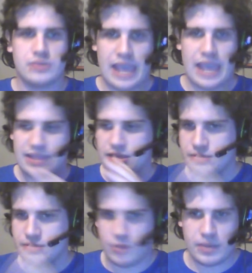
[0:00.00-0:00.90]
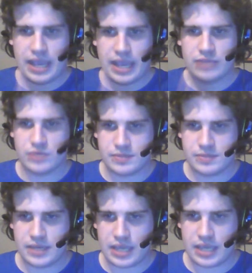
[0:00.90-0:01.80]
at this moment, as we
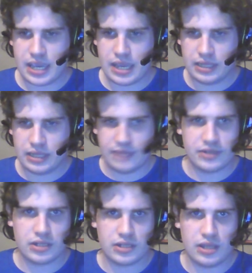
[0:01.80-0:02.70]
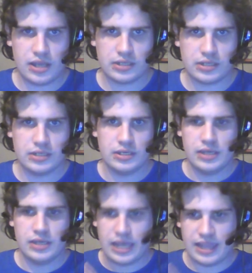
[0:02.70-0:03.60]
speak, at 11
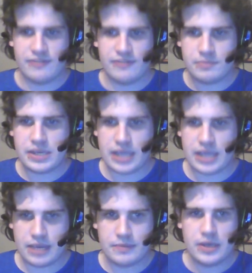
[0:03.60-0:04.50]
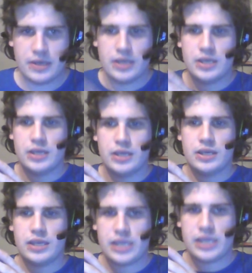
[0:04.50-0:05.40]
p.m.
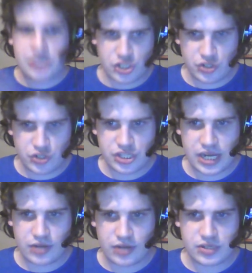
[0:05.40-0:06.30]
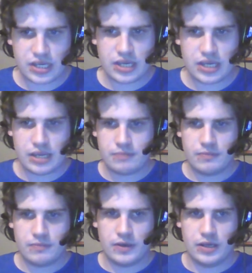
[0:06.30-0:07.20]
Eastern Standard Time.
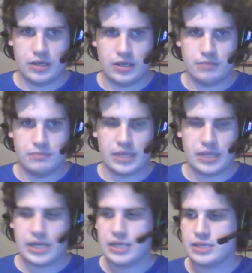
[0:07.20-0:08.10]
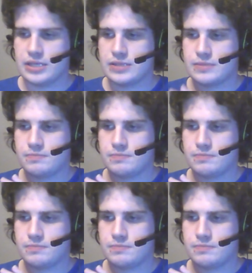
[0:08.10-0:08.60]
It's